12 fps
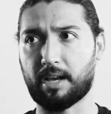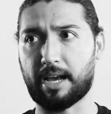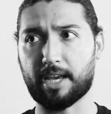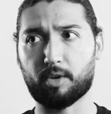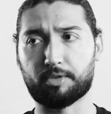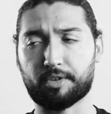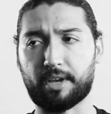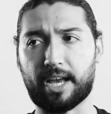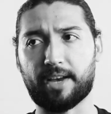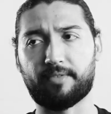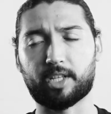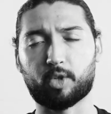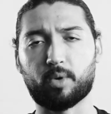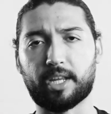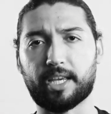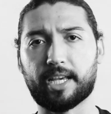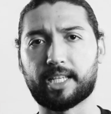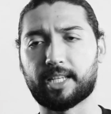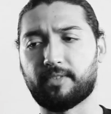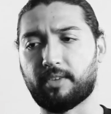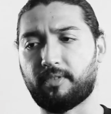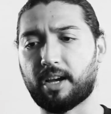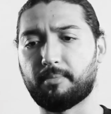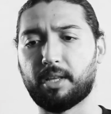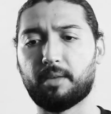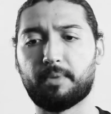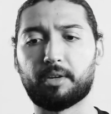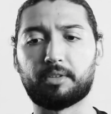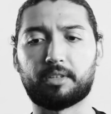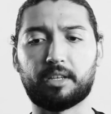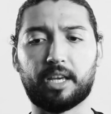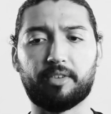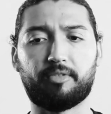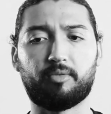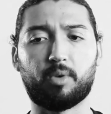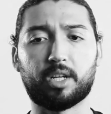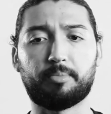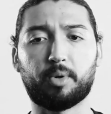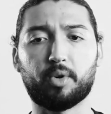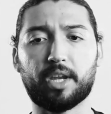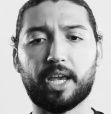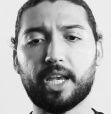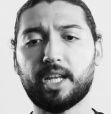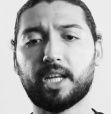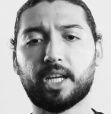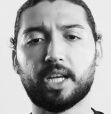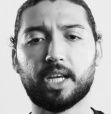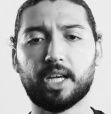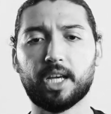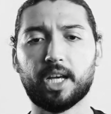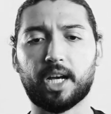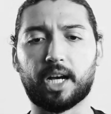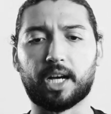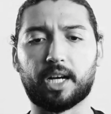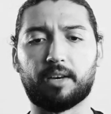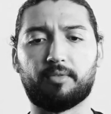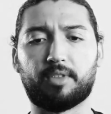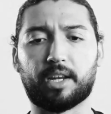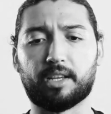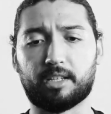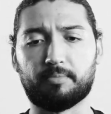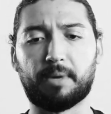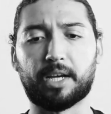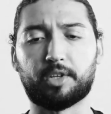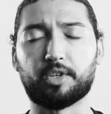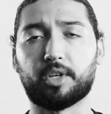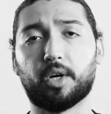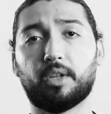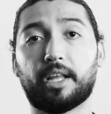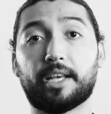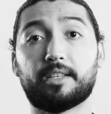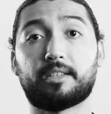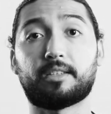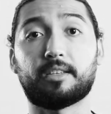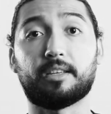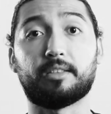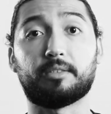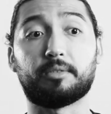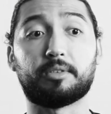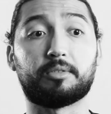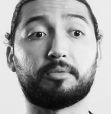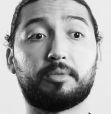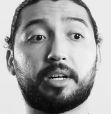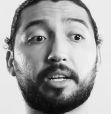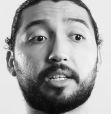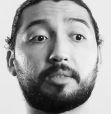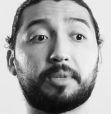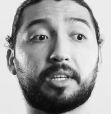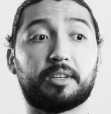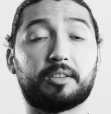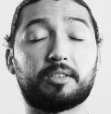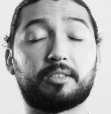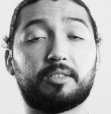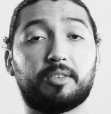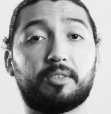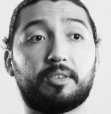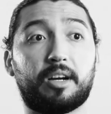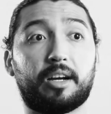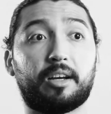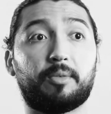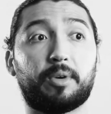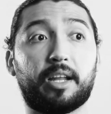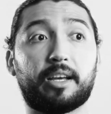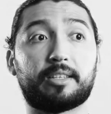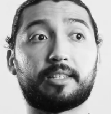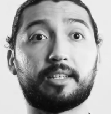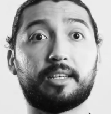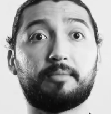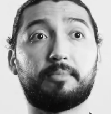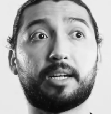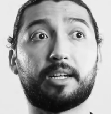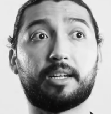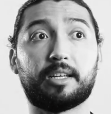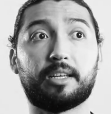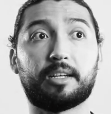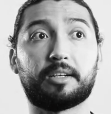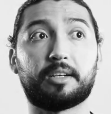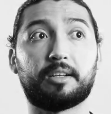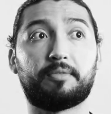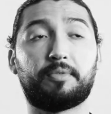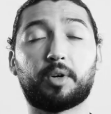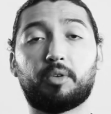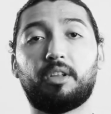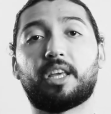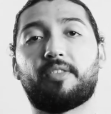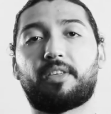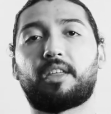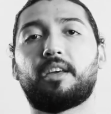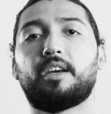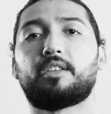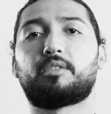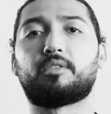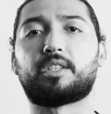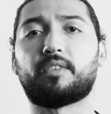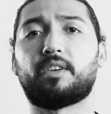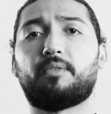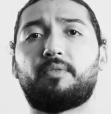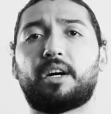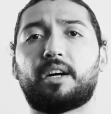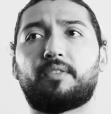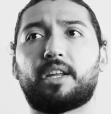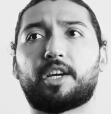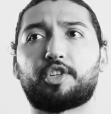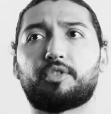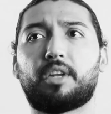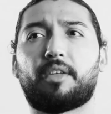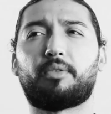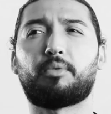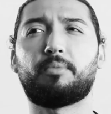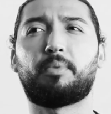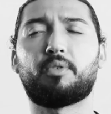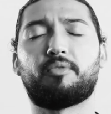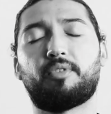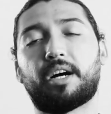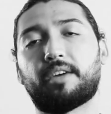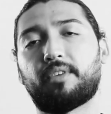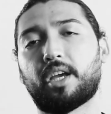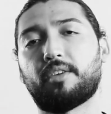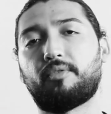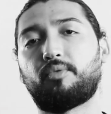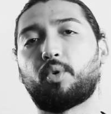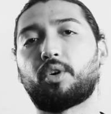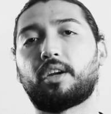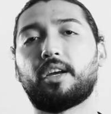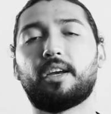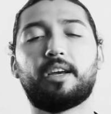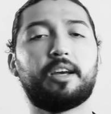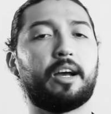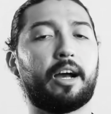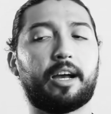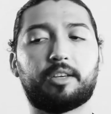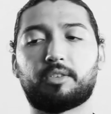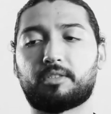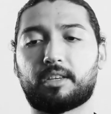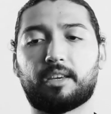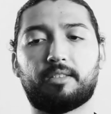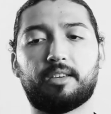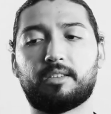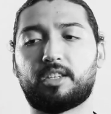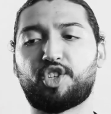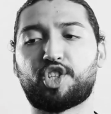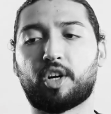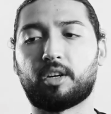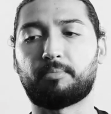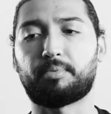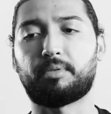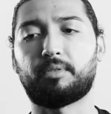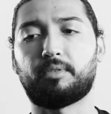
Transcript: I also have a 28-75mm f1.8. That is my to-go lens, and the reason why is because, you know, when I set my focal length to 75 and I shoot at 3.5 f4, I just get this sharp